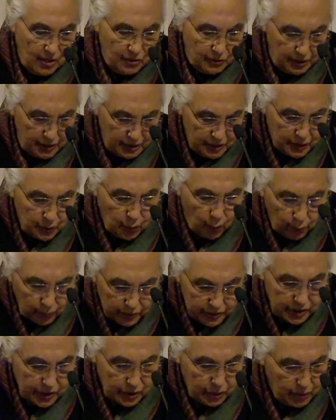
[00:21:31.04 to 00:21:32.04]
This
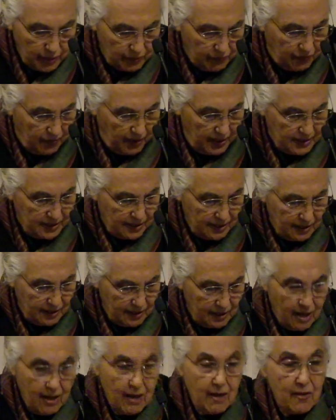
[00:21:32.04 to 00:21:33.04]
also
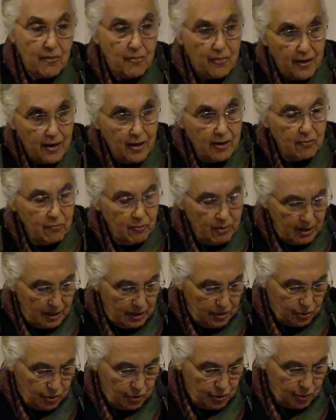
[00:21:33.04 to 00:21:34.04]
affected their
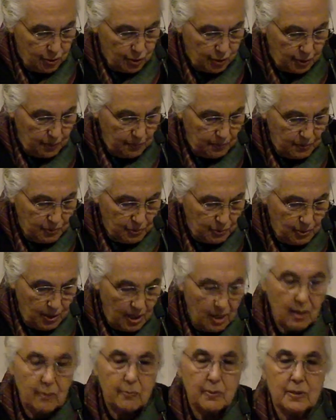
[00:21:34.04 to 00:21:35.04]
relationship to
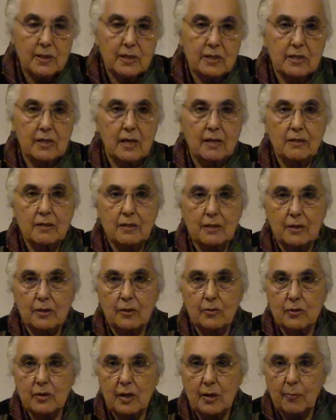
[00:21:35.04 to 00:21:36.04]
urban
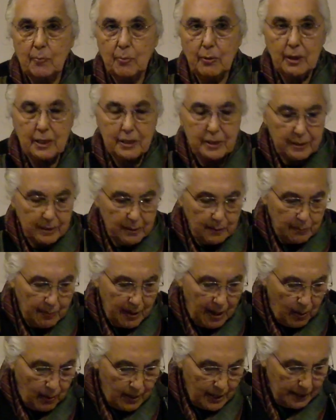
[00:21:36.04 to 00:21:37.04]
centres and political
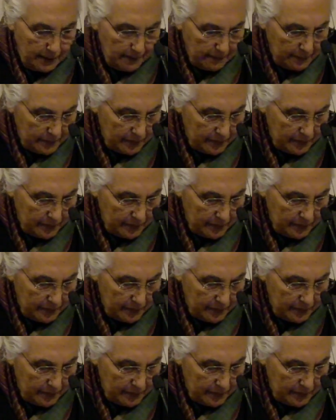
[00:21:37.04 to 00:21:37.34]
power.